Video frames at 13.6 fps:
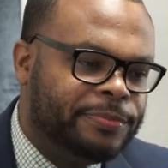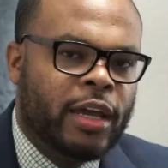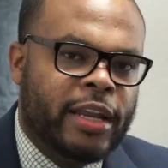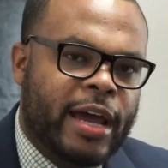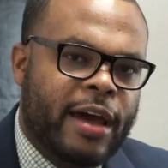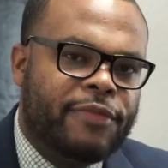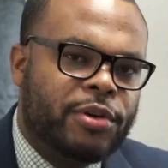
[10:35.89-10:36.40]
And
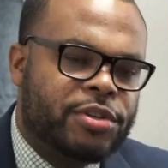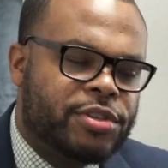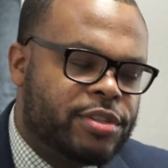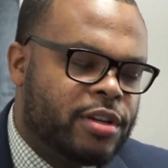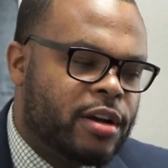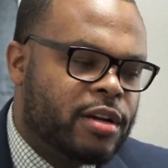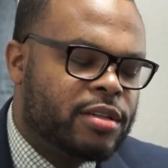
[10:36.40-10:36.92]
after
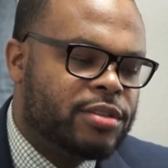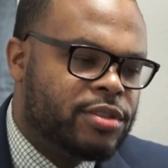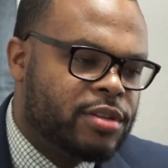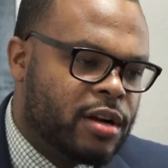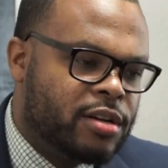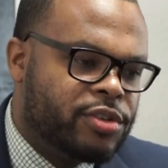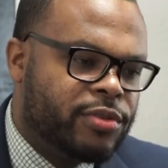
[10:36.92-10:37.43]
certain
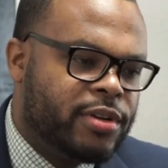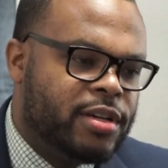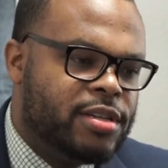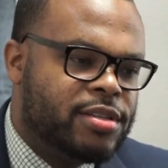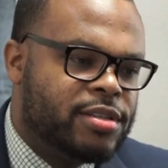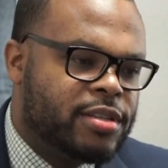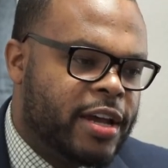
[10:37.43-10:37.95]

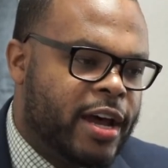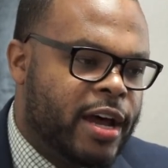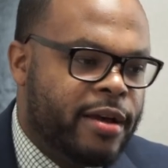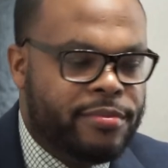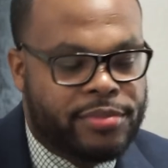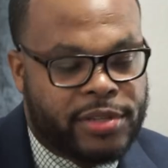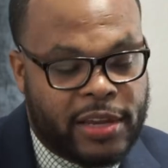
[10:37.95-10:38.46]
surgeries,
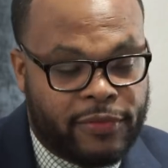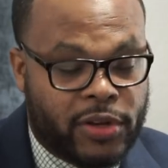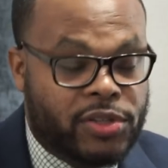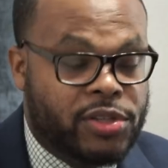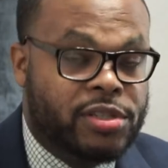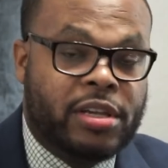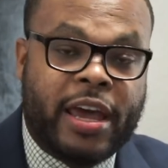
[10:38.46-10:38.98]
um, say for
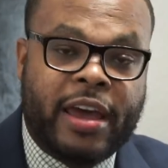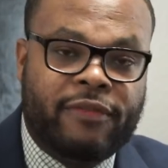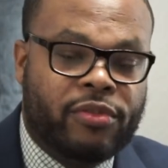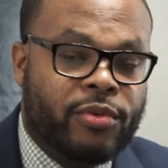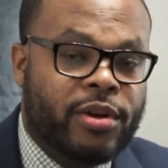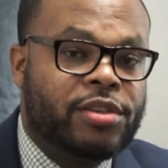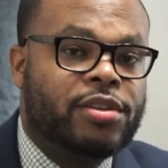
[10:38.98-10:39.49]
instance, I have
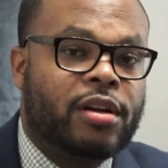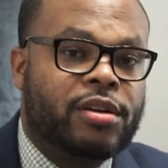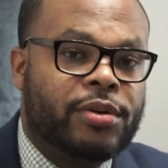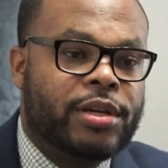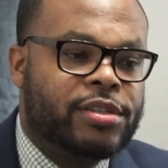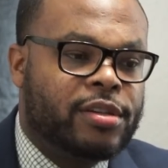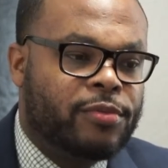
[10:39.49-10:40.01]
three
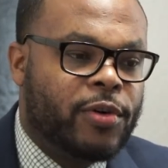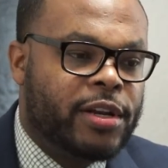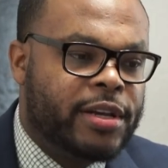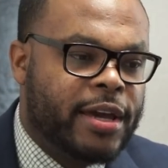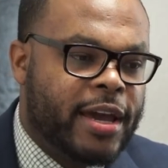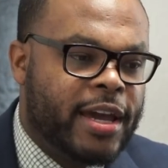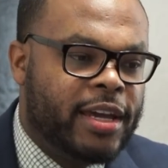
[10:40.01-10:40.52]
surgeries in one
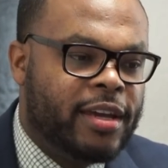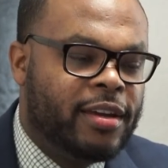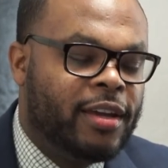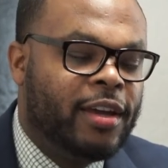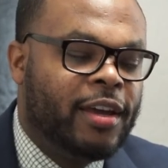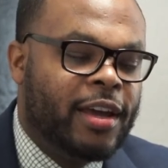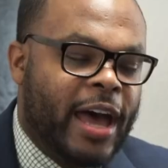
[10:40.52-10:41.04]
day,
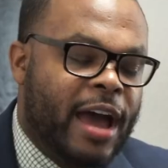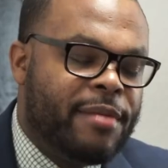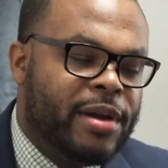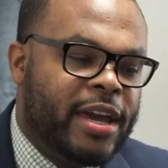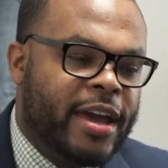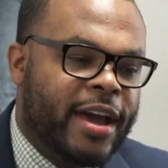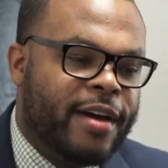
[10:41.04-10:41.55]
I
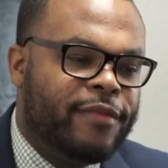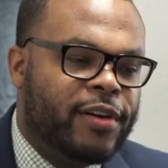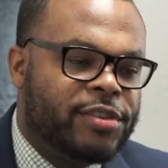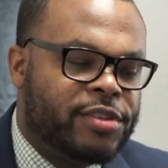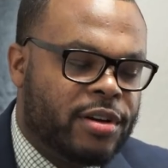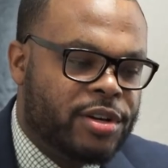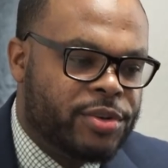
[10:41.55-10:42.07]
may have a
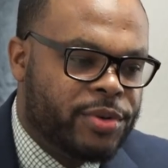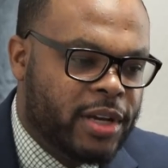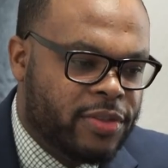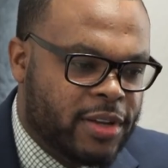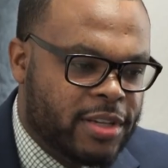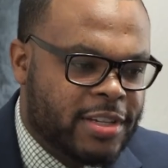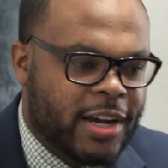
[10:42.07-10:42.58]
surgery at
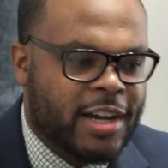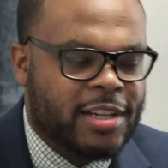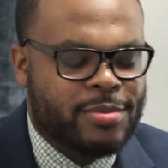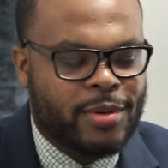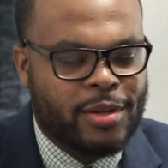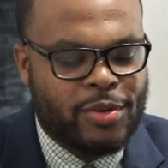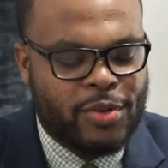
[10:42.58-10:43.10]
this
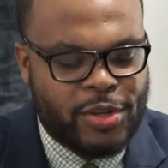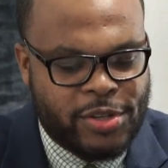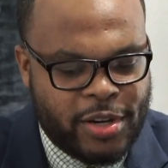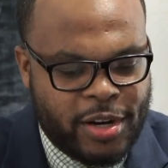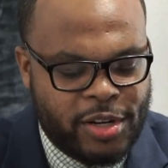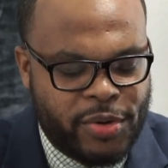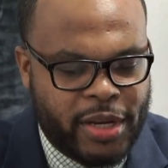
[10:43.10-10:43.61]
hospital, a
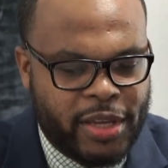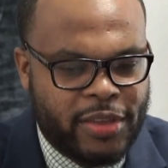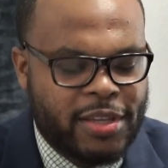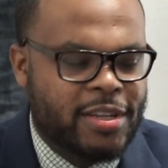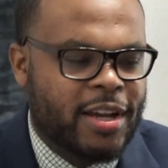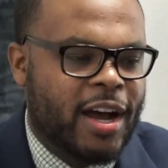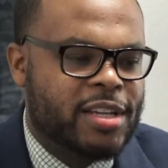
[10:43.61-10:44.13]
surgery at
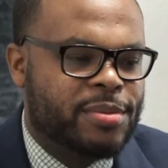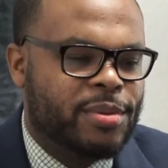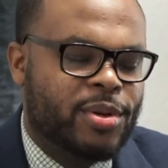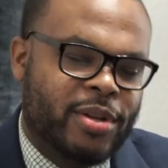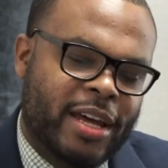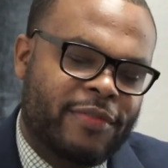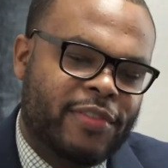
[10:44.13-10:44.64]
this
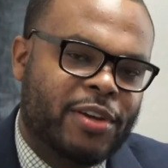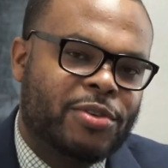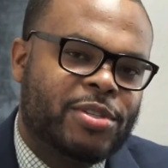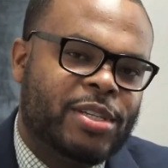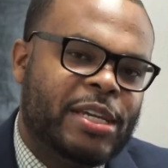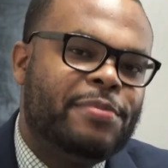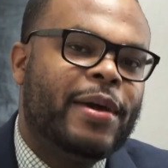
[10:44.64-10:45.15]
hospital, and have to go
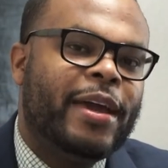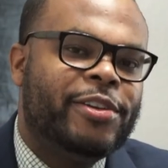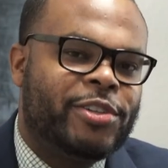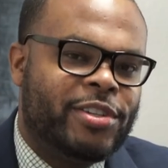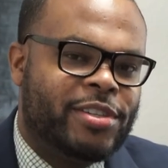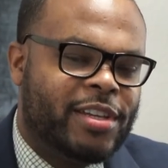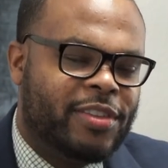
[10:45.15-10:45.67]
see
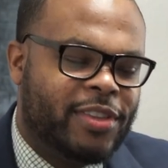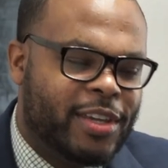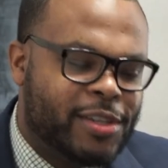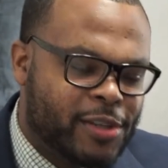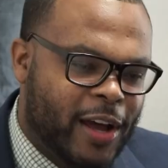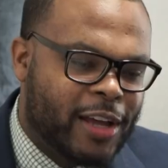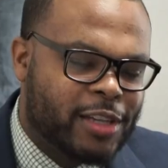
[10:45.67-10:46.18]
patients at this
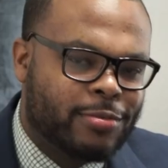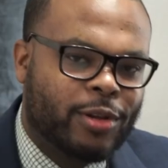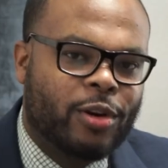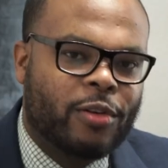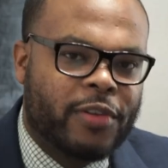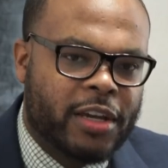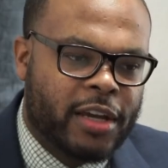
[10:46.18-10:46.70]
hospital
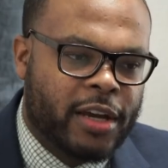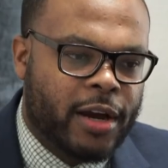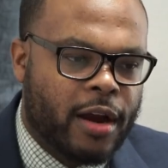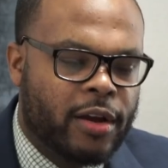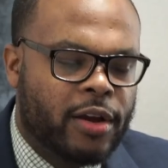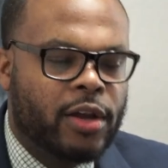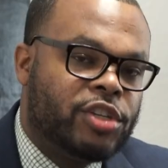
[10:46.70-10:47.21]
over
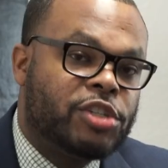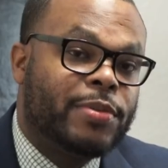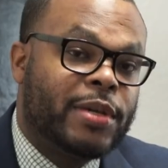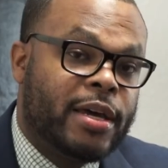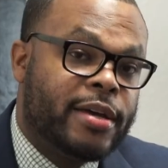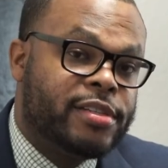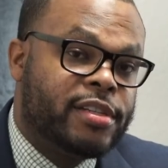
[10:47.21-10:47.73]
here. Just
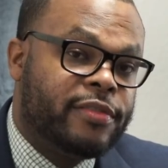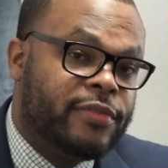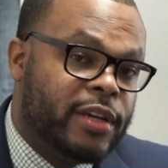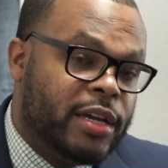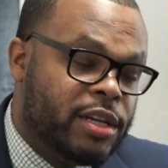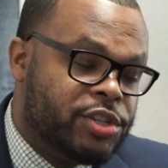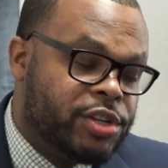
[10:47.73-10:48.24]
because of
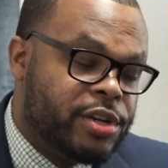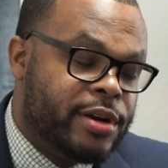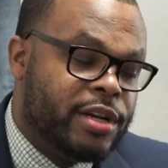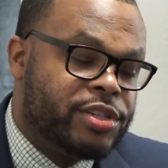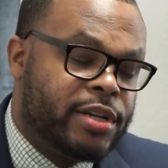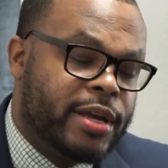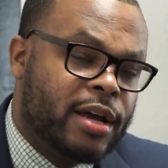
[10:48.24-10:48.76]

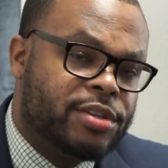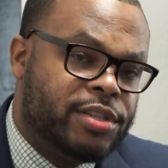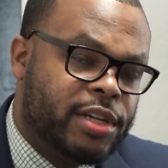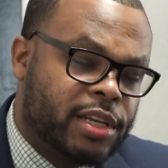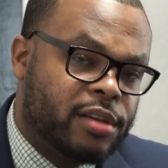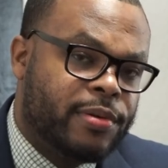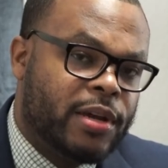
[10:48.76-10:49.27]
insurance and how
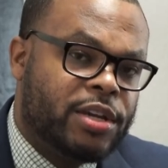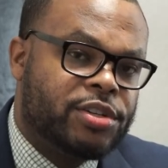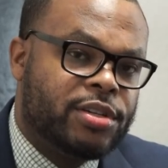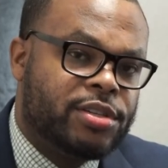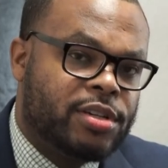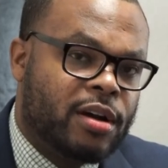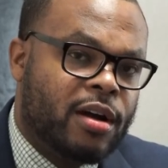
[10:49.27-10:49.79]
sick the
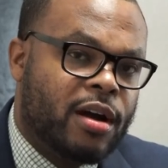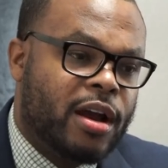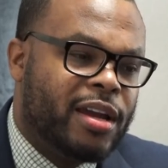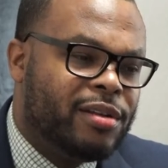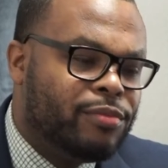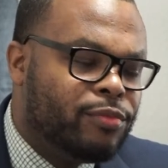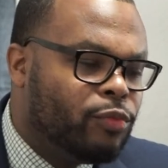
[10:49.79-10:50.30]
patients are
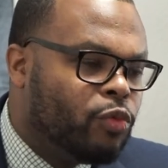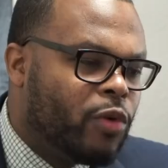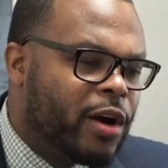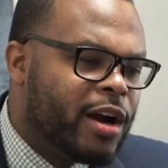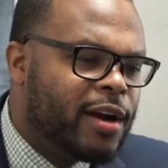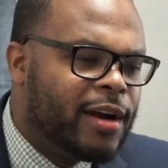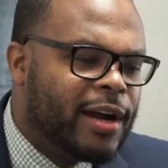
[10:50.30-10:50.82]
and
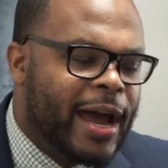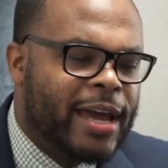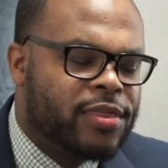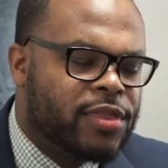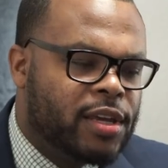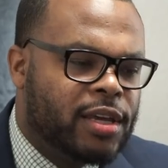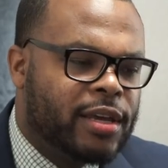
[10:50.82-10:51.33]
where I
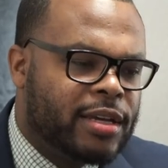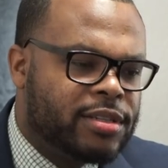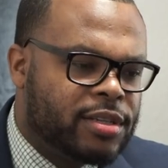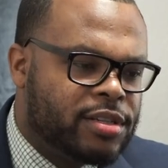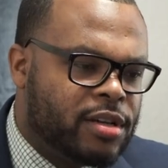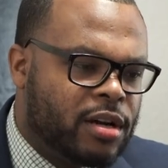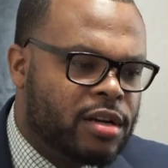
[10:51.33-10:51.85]
think as a
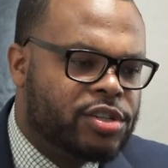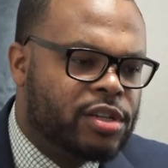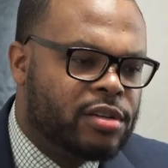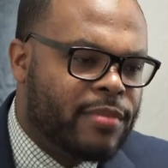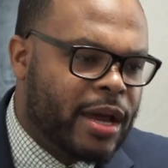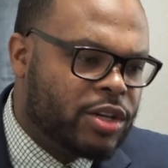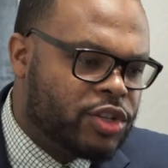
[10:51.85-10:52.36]
surgeon,
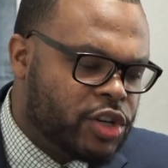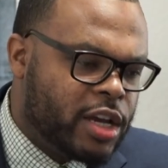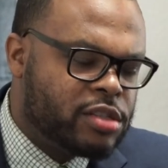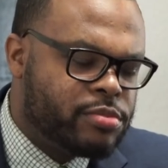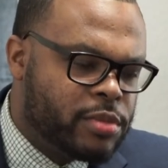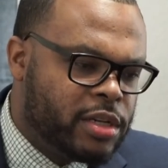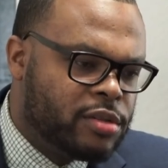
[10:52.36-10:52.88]
my
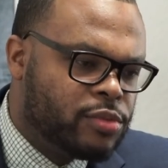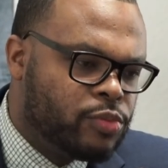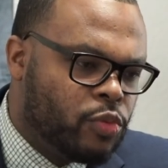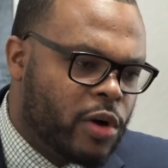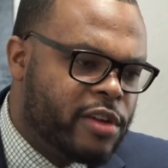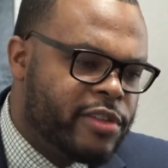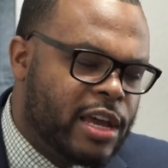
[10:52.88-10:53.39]
judgment,
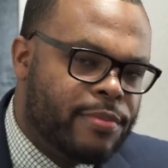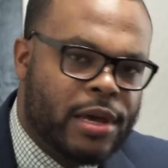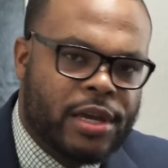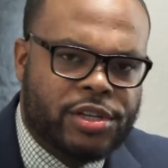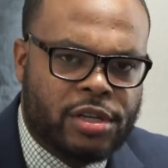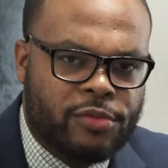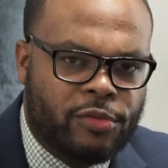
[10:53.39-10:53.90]
where that
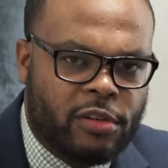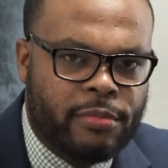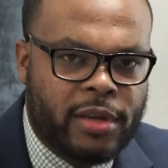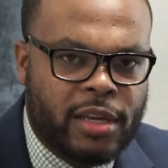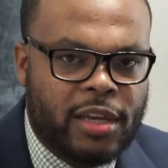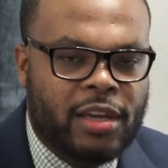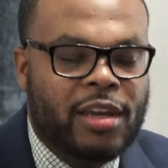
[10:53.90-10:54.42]
patient will
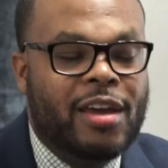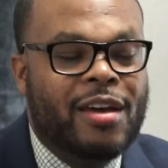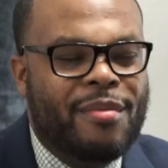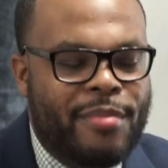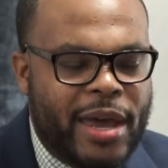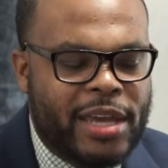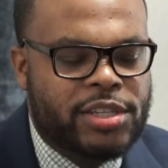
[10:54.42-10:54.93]
be
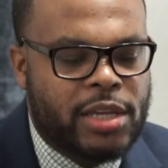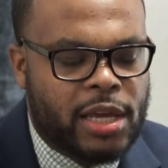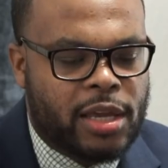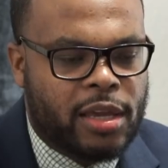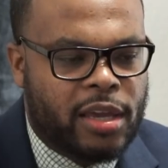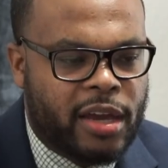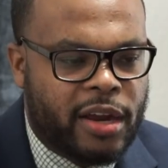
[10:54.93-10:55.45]
best
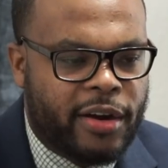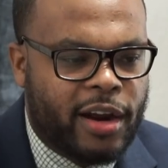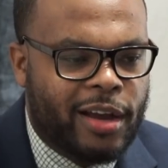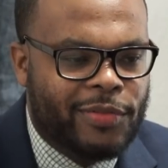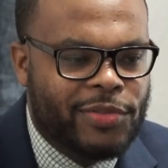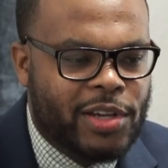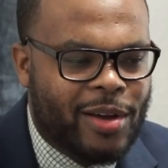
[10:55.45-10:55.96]
taken care
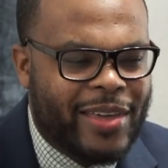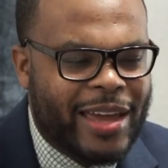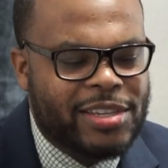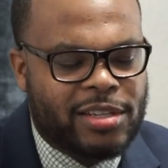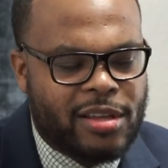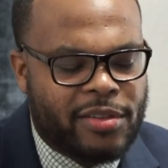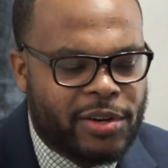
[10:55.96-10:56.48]
of. So that's
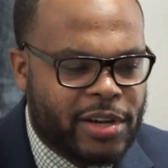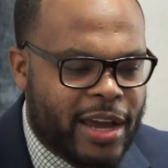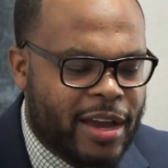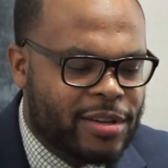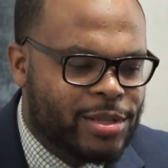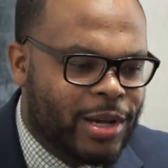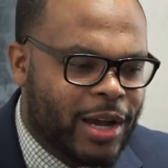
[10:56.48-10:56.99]
another
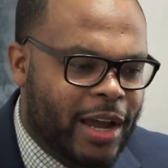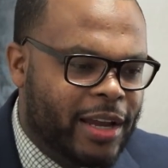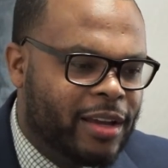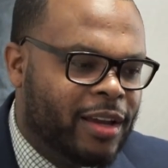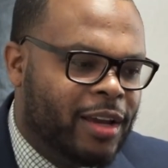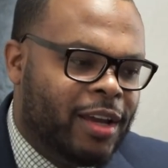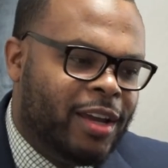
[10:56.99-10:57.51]
downside.
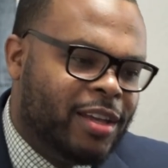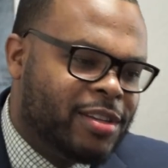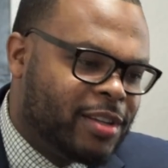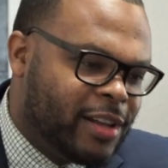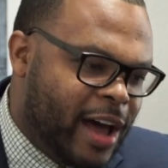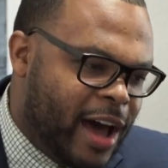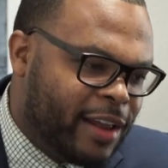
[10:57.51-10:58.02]
It's a
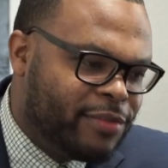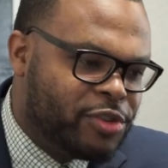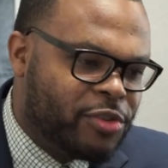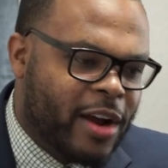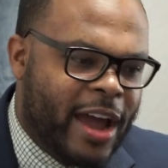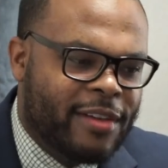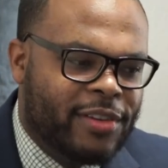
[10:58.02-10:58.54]
lot of
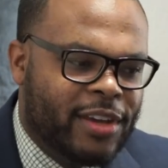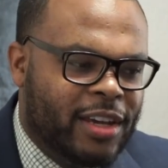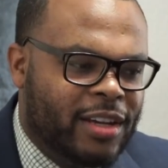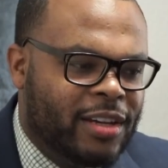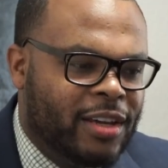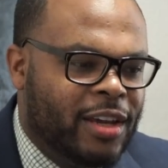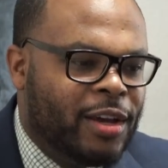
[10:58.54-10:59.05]
driving.